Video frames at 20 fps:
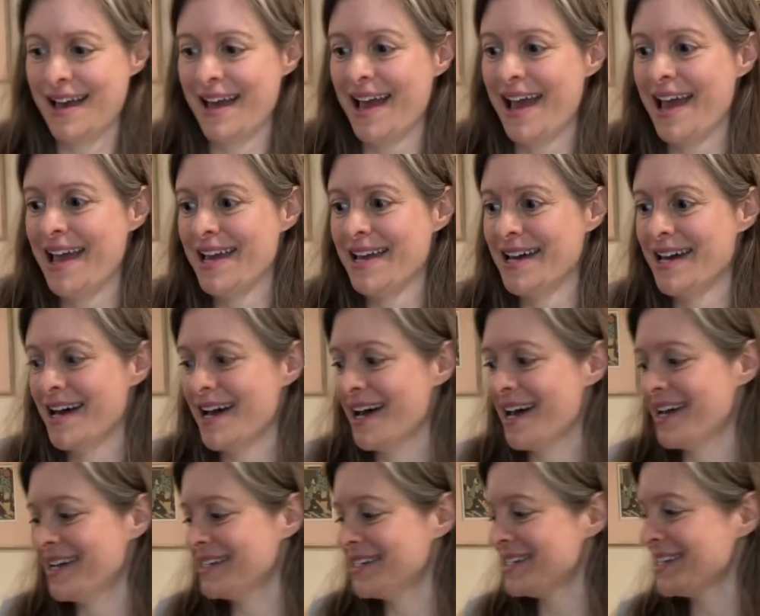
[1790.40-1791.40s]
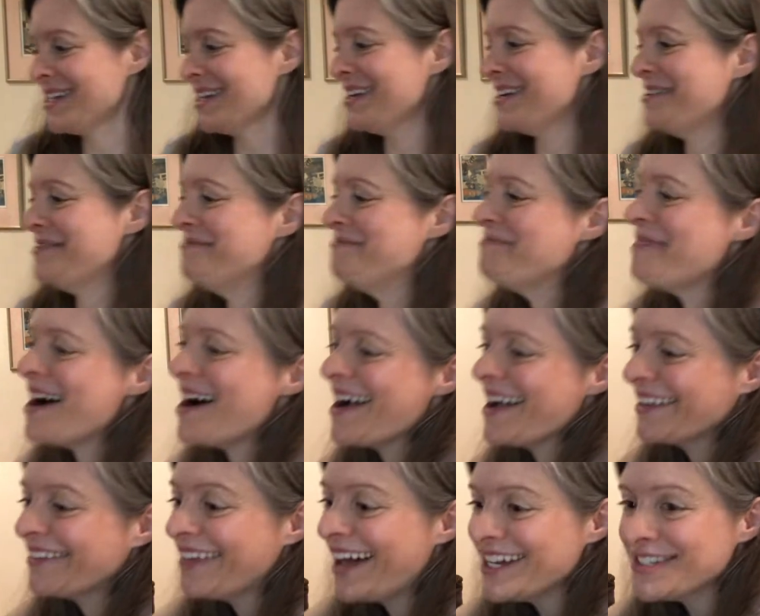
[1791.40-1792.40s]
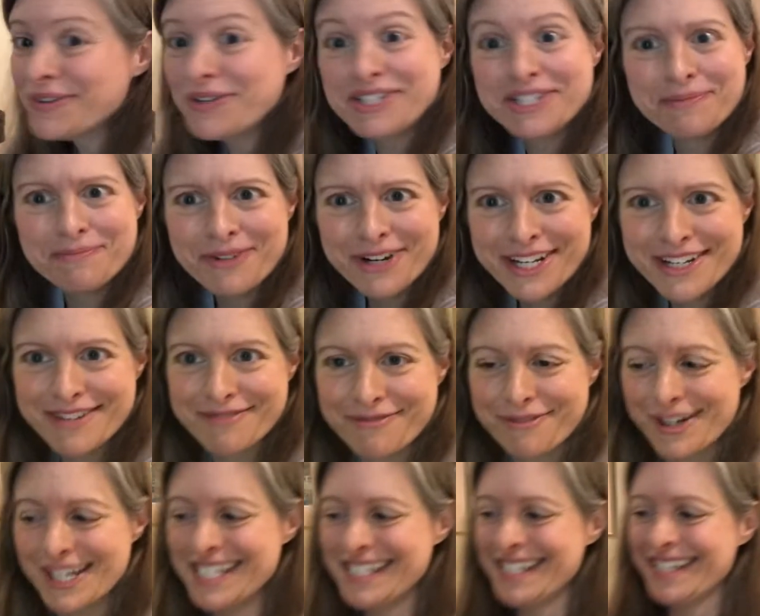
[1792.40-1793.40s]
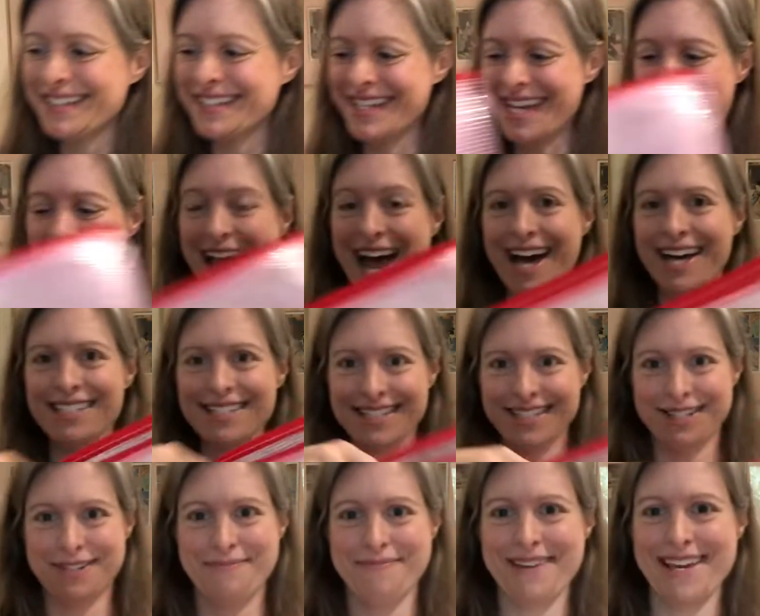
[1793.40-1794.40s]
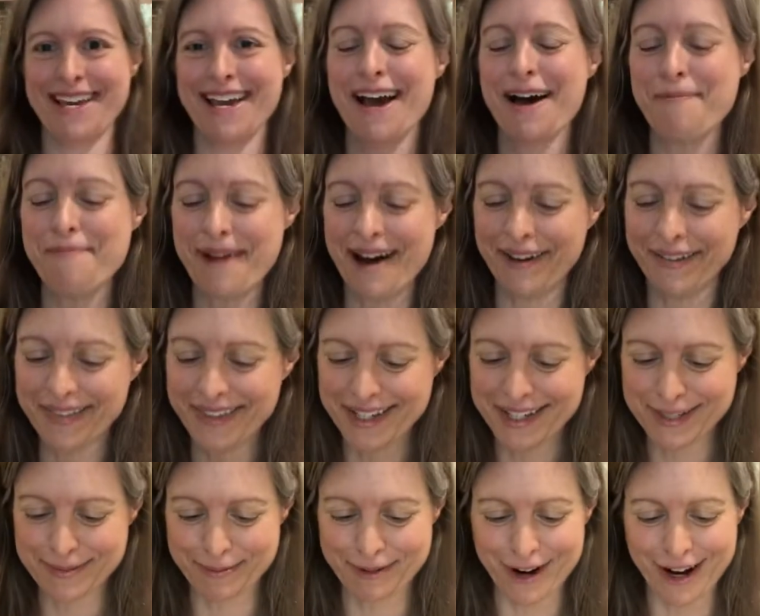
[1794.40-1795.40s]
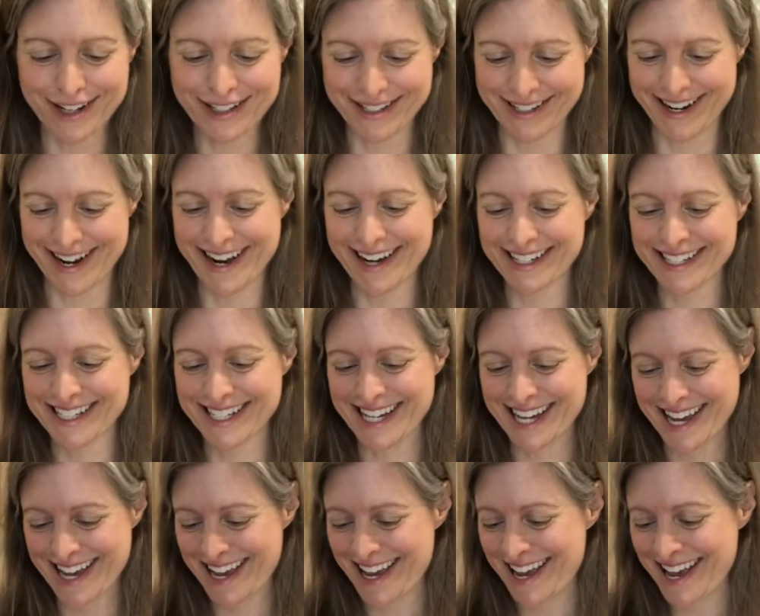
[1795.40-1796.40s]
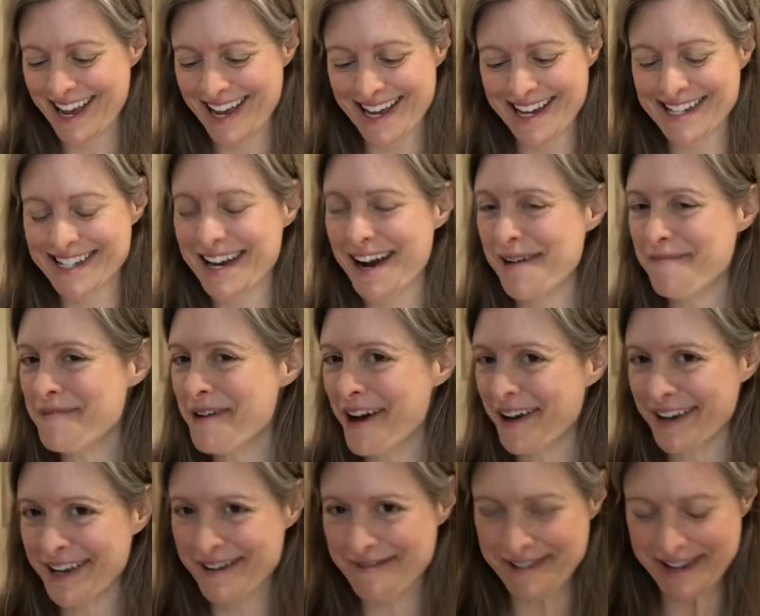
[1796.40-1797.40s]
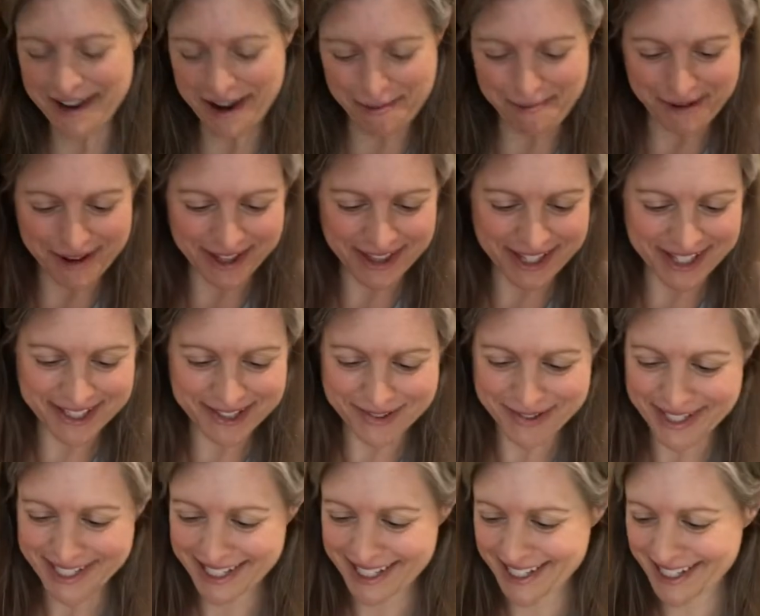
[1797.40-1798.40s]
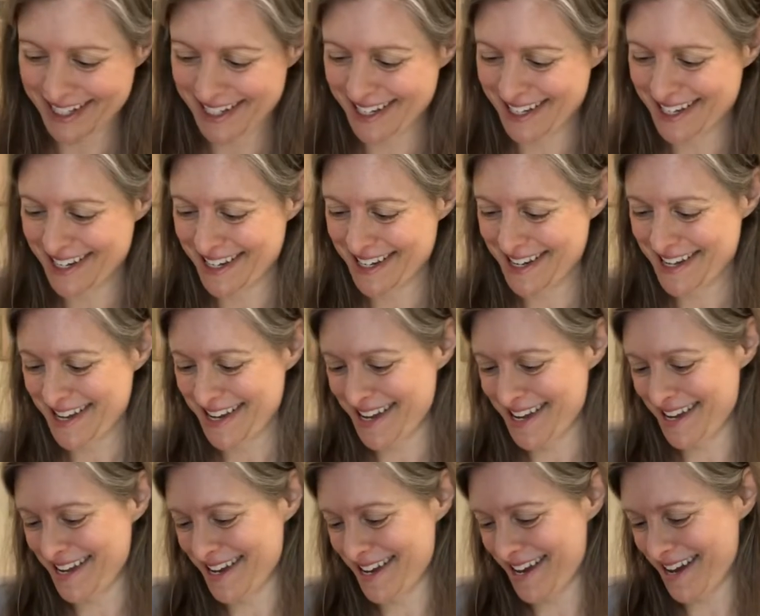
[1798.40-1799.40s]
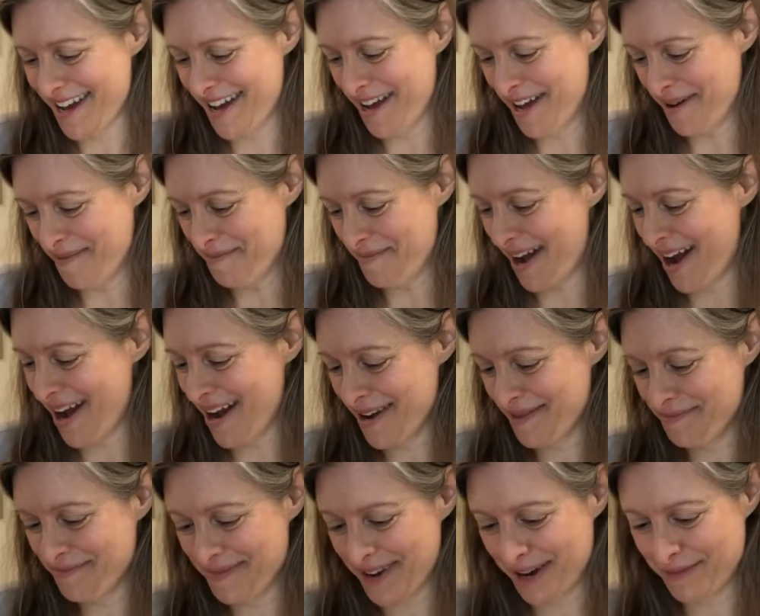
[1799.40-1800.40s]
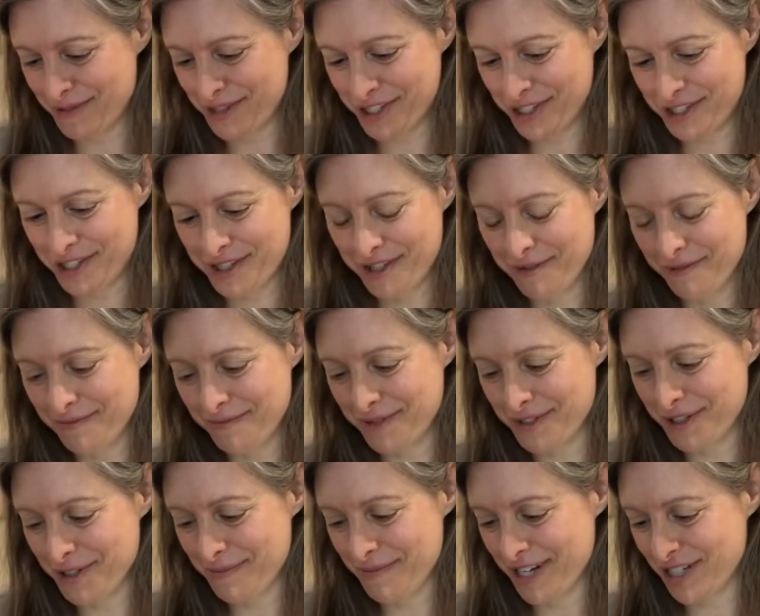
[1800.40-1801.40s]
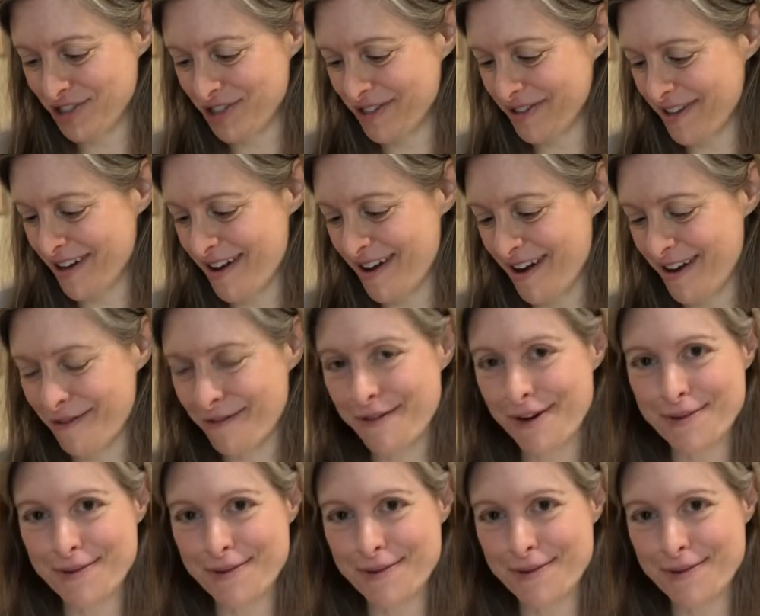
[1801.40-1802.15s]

And my last one, someone recently asked me about this project, and I'm not giving up on this one. I'm just too much in love.